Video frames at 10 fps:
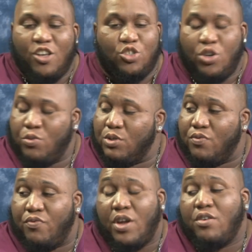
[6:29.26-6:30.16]
So it was
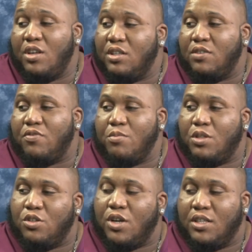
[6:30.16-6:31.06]
very easy for me
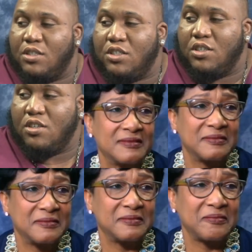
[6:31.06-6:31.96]
to transition.
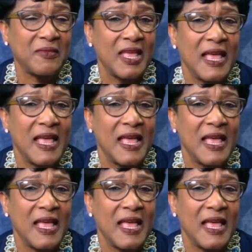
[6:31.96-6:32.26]
Mm-hmm. Yeah.